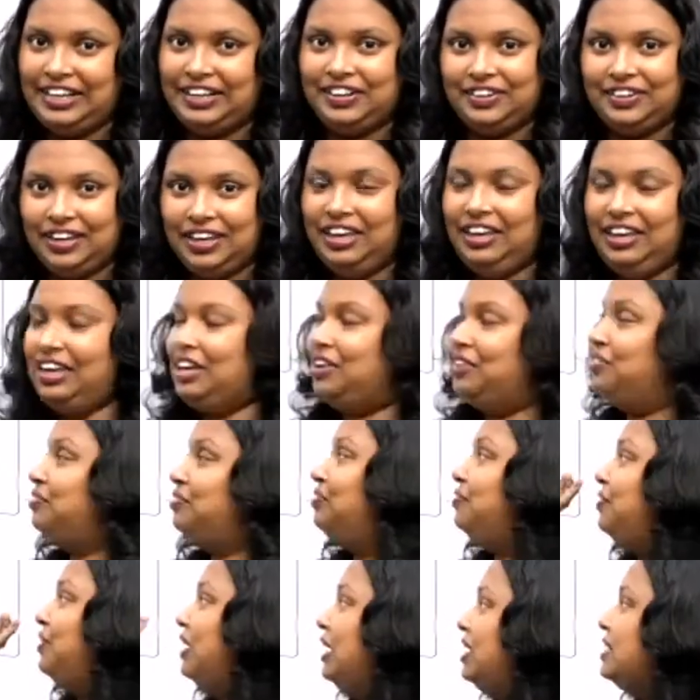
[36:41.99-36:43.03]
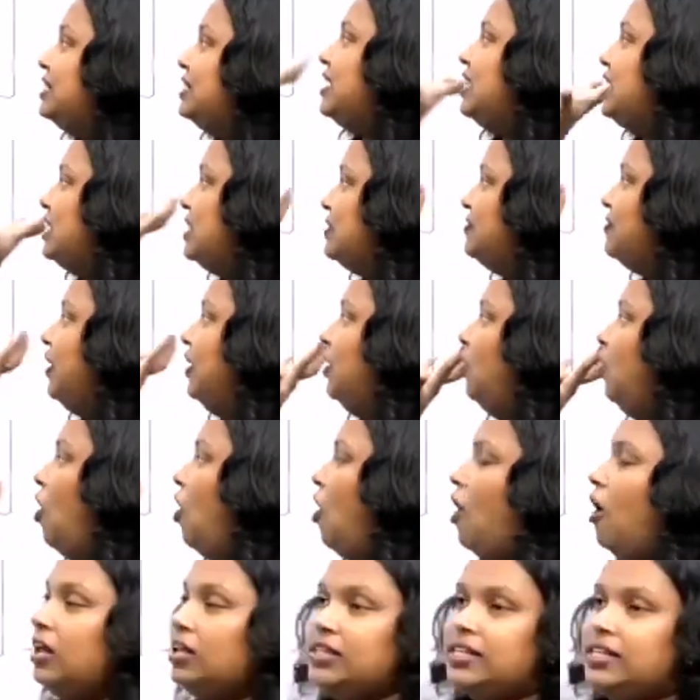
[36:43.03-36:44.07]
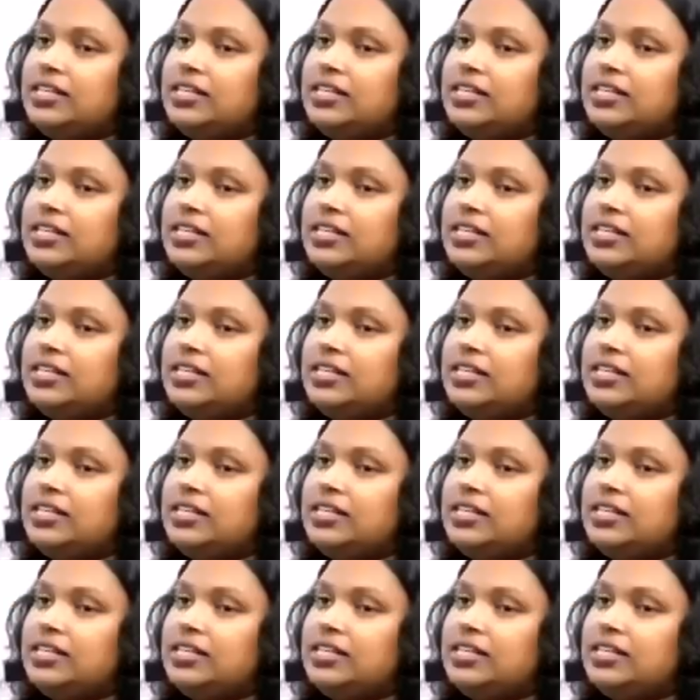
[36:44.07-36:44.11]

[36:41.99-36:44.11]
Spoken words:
Okay, if it satisfies all